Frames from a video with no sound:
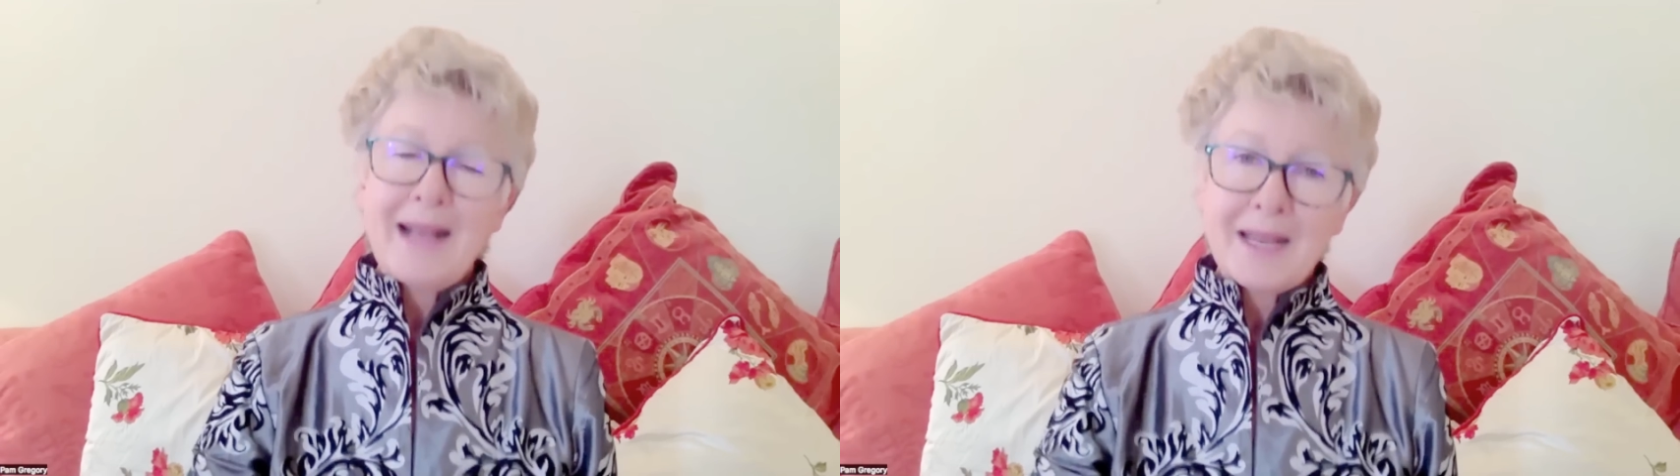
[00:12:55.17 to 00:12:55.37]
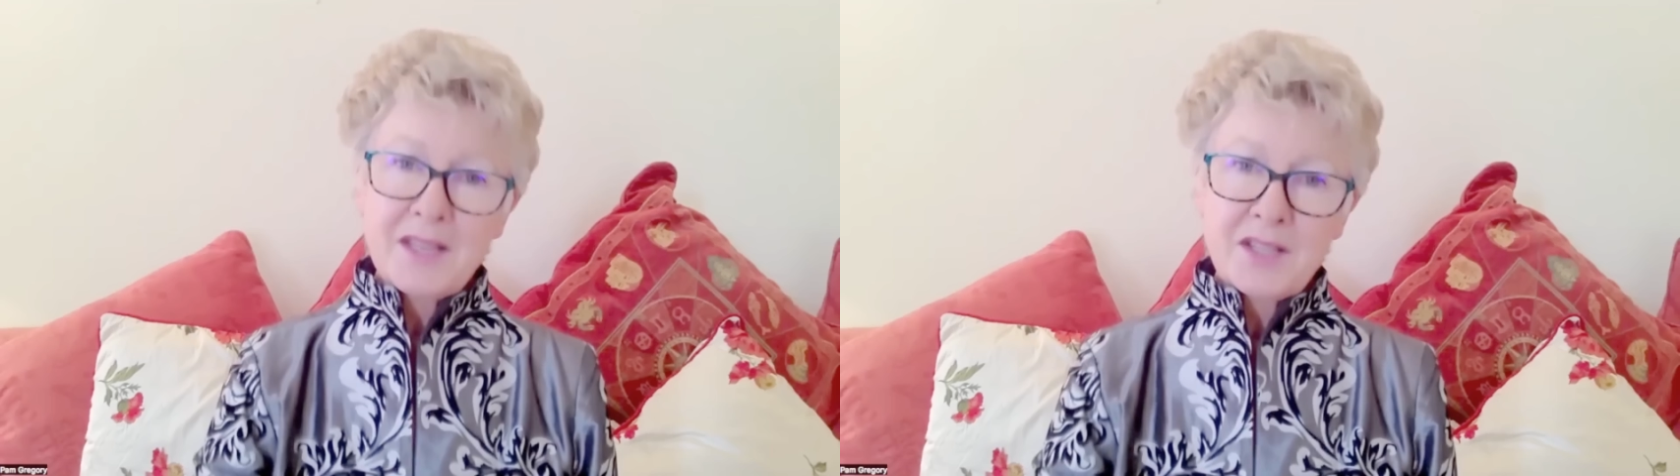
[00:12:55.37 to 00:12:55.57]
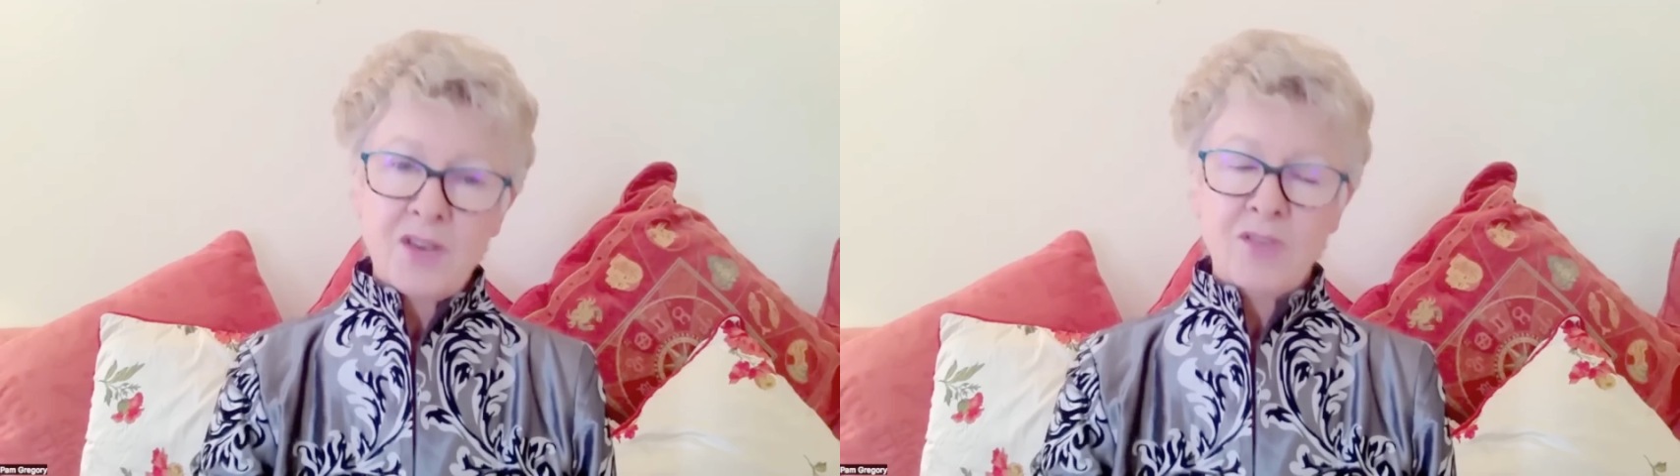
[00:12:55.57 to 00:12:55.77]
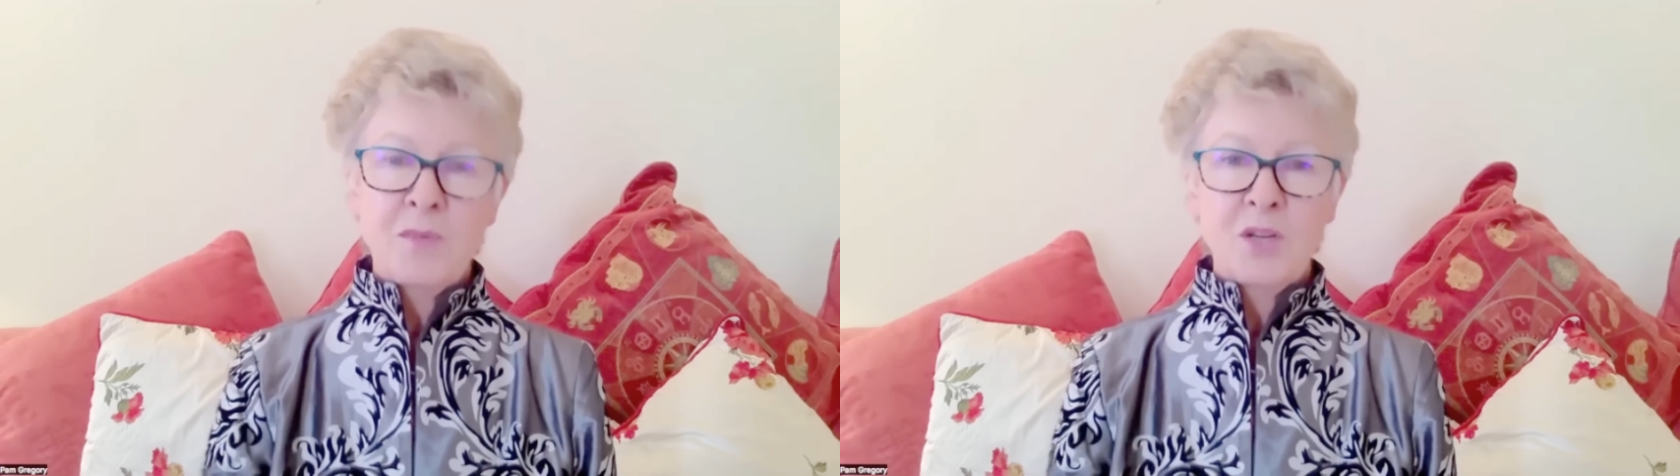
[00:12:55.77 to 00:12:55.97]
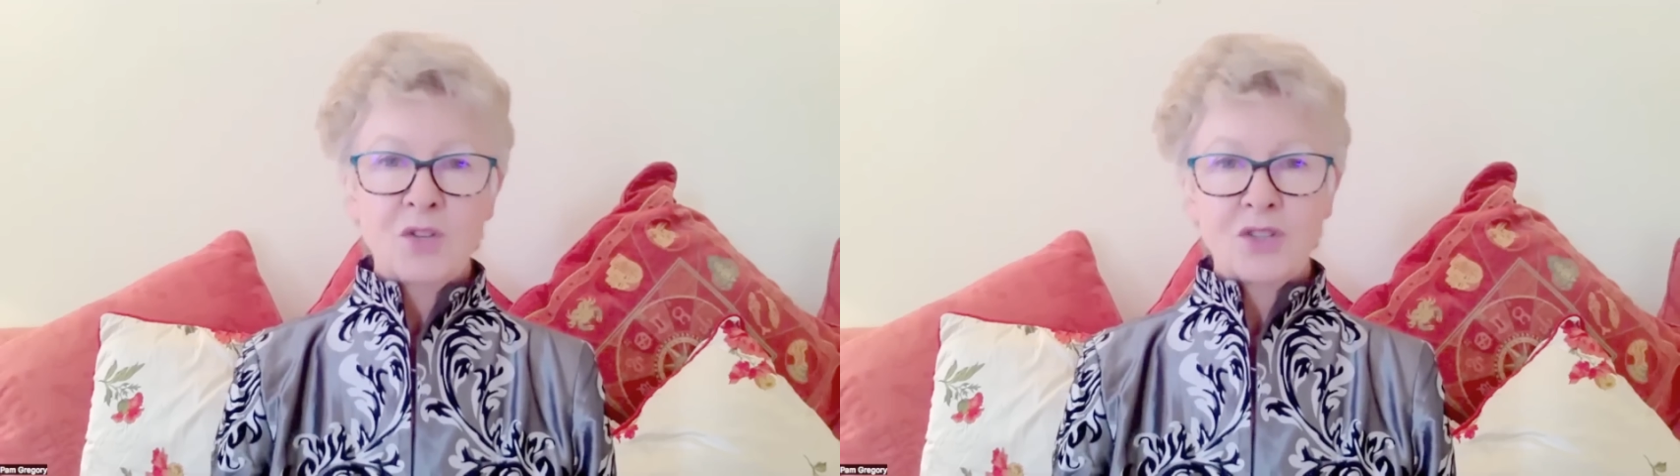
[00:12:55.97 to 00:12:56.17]
and it's our
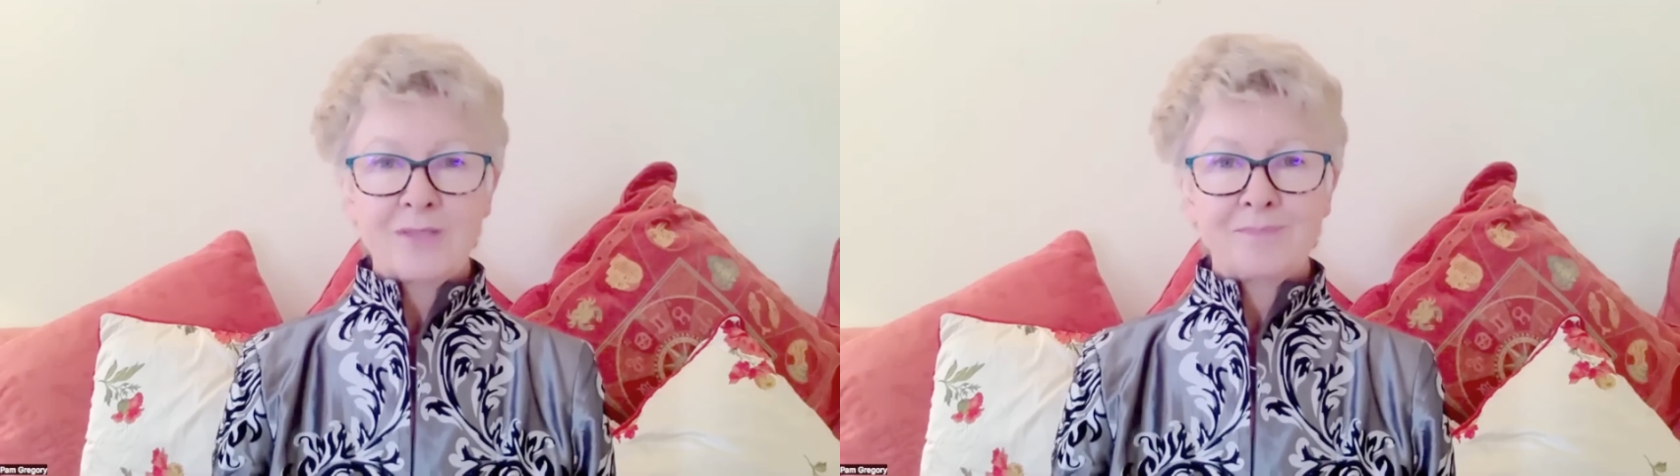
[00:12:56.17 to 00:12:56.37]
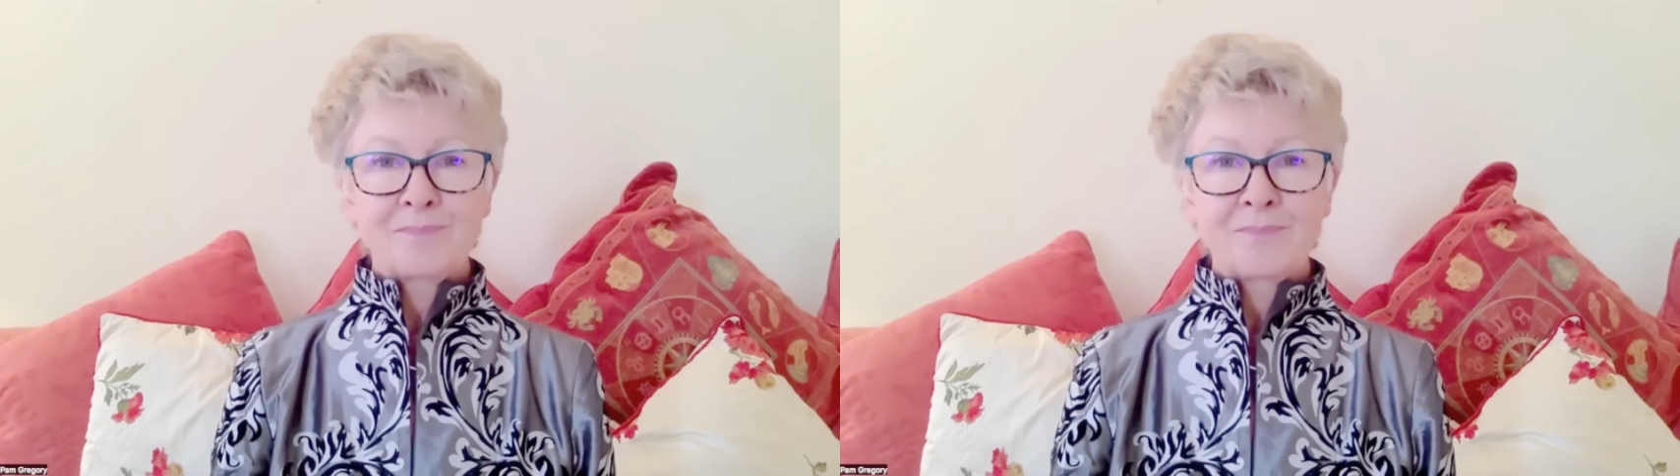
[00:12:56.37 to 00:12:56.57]
emotion.